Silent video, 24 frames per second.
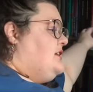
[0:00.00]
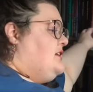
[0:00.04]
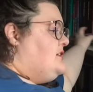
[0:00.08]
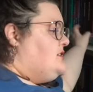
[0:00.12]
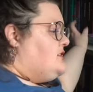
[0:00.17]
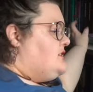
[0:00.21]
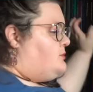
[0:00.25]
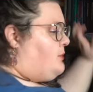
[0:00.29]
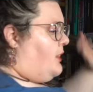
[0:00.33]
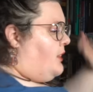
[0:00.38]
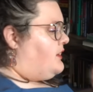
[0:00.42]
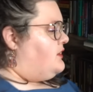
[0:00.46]

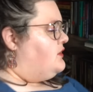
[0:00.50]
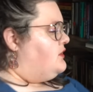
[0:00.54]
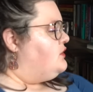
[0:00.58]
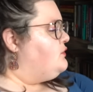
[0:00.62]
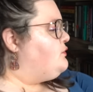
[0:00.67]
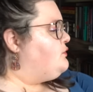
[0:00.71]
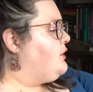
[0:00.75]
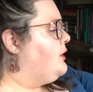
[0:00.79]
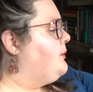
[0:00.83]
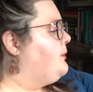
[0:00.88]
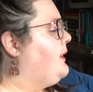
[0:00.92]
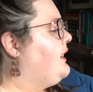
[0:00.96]

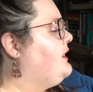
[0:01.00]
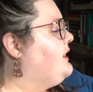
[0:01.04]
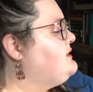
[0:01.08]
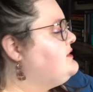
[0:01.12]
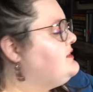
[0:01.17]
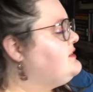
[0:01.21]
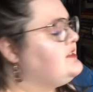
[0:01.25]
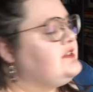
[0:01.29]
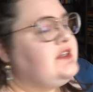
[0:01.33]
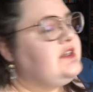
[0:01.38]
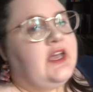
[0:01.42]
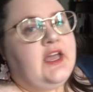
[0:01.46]
speculative
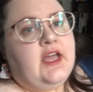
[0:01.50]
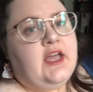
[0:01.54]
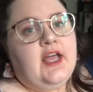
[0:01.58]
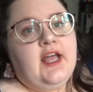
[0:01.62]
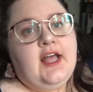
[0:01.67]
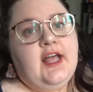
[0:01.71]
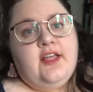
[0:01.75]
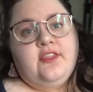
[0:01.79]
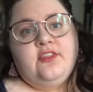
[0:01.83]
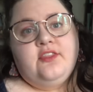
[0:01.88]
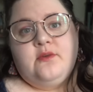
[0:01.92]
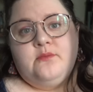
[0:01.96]
romance.
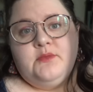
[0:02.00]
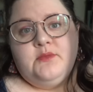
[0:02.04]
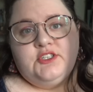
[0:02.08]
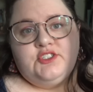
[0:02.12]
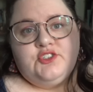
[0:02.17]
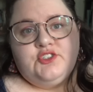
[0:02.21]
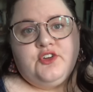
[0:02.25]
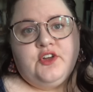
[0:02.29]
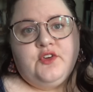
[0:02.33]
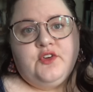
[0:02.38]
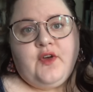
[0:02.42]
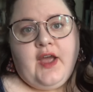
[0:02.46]
The
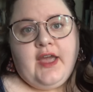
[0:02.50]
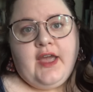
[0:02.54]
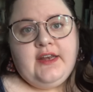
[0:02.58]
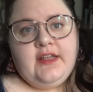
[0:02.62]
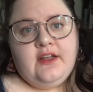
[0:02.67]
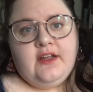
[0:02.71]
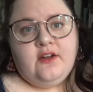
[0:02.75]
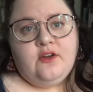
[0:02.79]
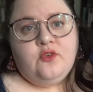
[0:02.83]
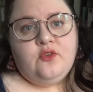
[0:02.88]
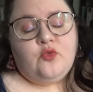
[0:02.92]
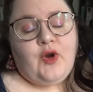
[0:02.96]
Mystery
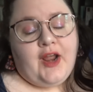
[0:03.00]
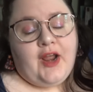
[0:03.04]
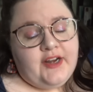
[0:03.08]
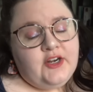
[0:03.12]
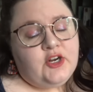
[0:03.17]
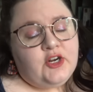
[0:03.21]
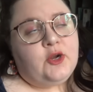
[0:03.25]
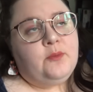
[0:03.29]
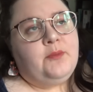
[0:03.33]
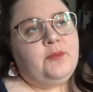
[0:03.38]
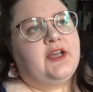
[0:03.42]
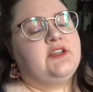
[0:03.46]
Writer,
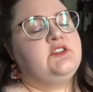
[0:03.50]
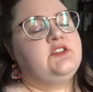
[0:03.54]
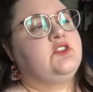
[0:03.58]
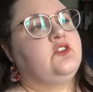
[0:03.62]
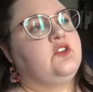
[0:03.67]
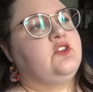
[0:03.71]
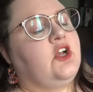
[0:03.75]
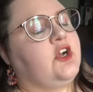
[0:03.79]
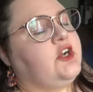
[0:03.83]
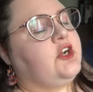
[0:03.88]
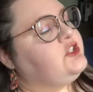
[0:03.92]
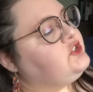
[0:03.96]
Writer by
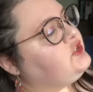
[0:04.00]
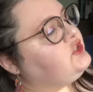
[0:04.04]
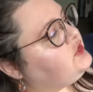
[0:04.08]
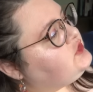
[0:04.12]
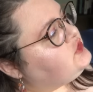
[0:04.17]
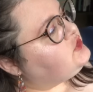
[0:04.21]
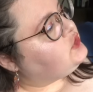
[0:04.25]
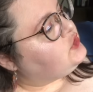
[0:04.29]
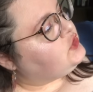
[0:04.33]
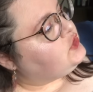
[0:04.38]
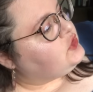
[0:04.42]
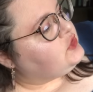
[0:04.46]
Sulari
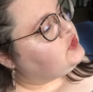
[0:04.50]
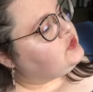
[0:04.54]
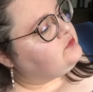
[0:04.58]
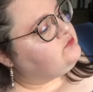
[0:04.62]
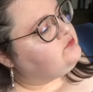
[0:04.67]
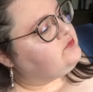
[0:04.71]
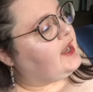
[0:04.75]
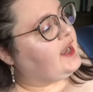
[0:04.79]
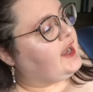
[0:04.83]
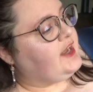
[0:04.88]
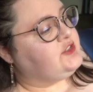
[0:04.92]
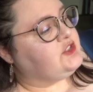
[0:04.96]
Gentill.
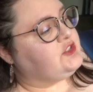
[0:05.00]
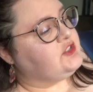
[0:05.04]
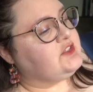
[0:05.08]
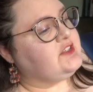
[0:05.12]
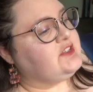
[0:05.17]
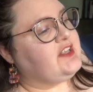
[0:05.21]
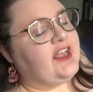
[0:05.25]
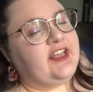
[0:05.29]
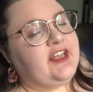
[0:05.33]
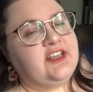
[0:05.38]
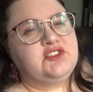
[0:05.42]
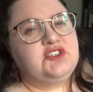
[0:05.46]
I just
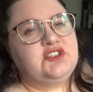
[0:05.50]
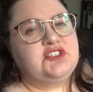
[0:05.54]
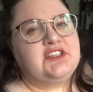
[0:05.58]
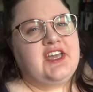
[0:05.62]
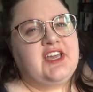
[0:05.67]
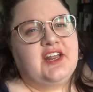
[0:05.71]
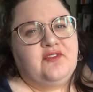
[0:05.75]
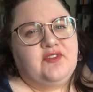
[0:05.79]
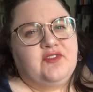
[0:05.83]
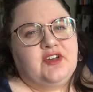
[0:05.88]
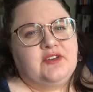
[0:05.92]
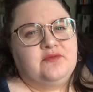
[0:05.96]
like, she's
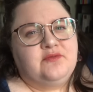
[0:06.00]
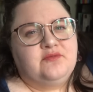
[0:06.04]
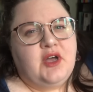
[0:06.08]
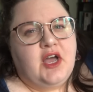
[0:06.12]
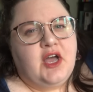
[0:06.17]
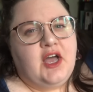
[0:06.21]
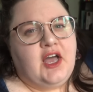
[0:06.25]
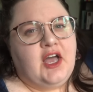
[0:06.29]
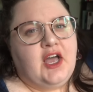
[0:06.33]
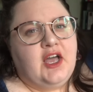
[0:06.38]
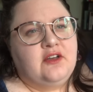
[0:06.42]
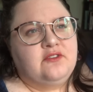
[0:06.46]
kind of a,
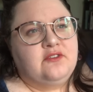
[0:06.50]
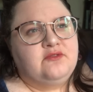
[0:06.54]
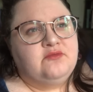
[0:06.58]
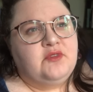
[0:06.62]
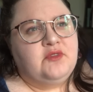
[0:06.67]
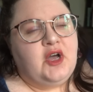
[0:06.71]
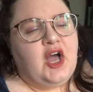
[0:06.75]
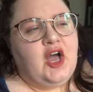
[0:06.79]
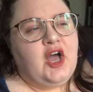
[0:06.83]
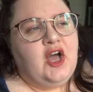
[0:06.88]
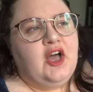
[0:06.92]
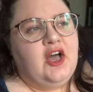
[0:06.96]

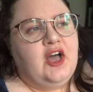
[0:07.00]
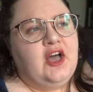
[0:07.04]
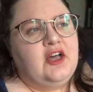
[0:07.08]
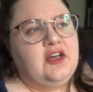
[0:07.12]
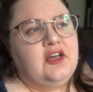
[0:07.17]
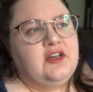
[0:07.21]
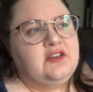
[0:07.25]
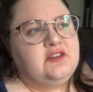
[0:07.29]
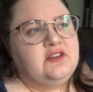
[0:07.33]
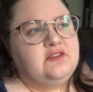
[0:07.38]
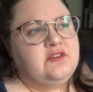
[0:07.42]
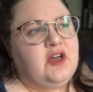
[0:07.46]
a,
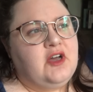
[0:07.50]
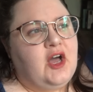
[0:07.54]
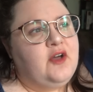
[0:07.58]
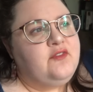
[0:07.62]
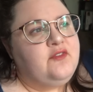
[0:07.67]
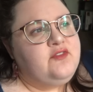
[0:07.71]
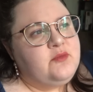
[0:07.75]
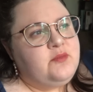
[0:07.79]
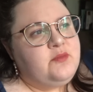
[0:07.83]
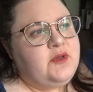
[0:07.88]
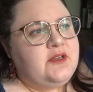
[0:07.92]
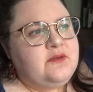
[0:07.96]
a
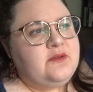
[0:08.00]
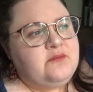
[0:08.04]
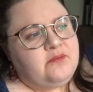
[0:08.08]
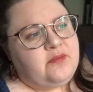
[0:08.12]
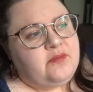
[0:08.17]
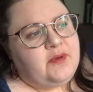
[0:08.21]
off the beaten